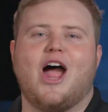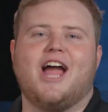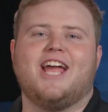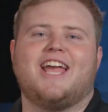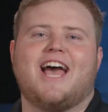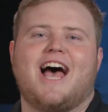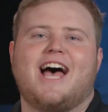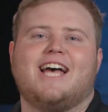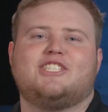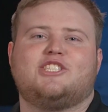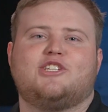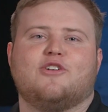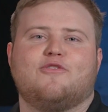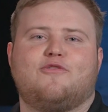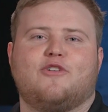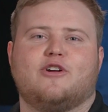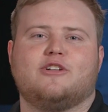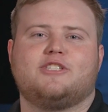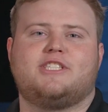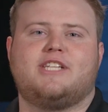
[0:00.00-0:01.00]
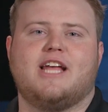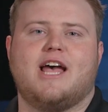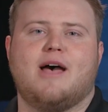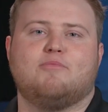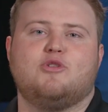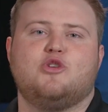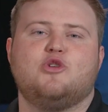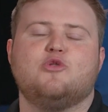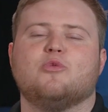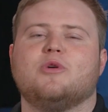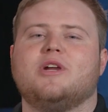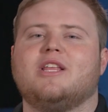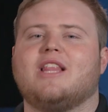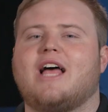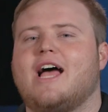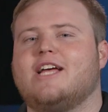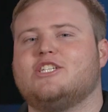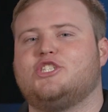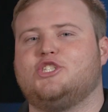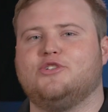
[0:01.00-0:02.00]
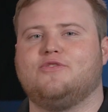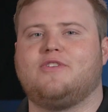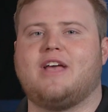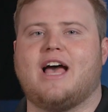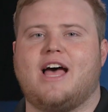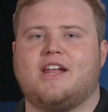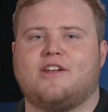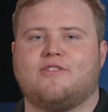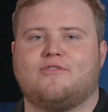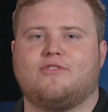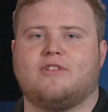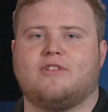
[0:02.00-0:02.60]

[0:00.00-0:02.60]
All right guys, so first step, you realize you've gotten a